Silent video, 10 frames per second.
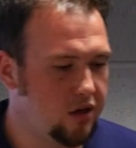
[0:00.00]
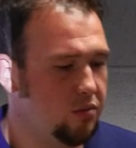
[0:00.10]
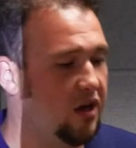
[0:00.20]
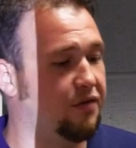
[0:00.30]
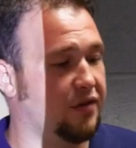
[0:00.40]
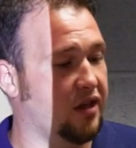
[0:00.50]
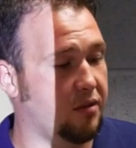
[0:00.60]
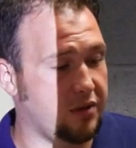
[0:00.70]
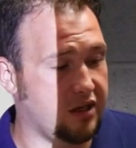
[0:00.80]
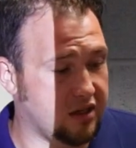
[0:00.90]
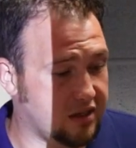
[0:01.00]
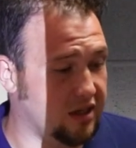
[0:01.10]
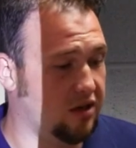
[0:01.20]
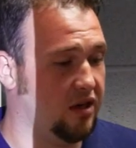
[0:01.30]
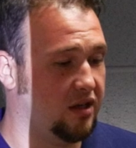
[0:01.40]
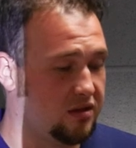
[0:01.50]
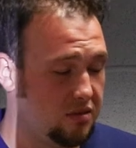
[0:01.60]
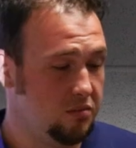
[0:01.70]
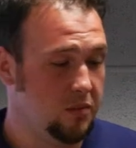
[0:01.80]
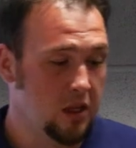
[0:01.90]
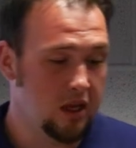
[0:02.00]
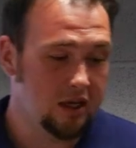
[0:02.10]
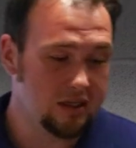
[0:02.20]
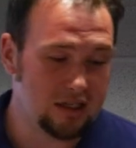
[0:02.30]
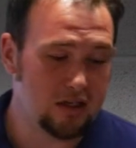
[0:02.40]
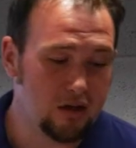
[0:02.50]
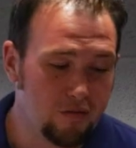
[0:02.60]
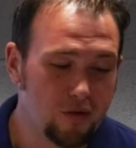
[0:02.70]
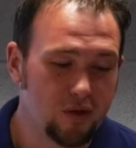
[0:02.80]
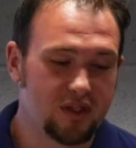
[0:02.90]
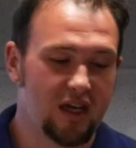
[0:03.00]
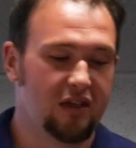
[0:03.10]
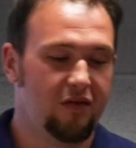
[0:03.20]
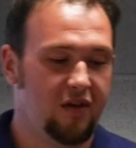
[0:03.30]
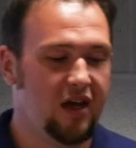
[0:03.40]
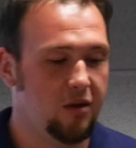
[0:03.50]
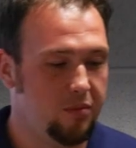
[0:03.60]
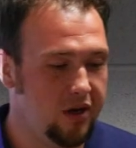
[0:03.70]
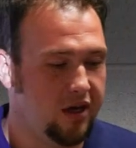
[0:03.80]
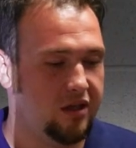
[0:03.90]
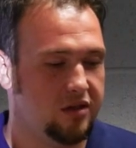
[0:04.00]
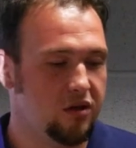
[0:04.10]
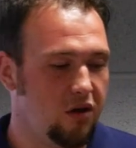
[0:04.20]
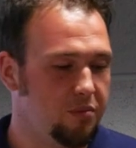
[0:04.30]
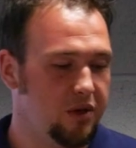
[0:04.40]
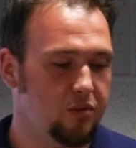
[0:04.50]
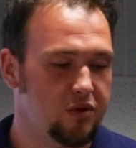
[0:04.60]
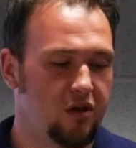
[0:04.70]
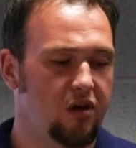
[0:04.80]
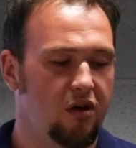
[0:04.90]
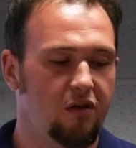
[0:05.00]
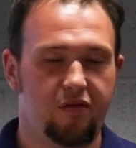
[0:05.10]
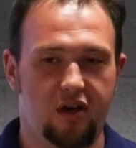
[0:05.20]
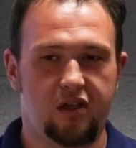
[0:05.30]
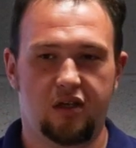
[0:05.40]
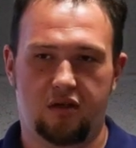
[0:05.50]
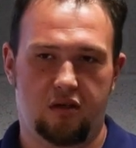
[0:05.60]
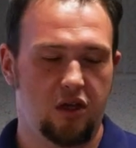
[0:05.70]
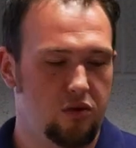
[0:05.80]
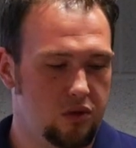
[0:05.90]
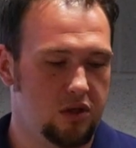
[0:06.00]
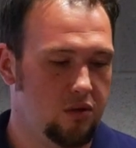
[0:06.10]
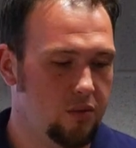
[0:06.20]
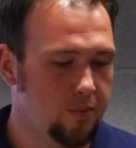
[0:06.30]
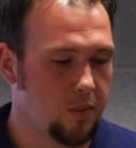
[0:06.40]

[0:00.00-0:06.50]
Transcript: You may feel that being a serious senior full-stack developer, this topic would not offer anything new to you.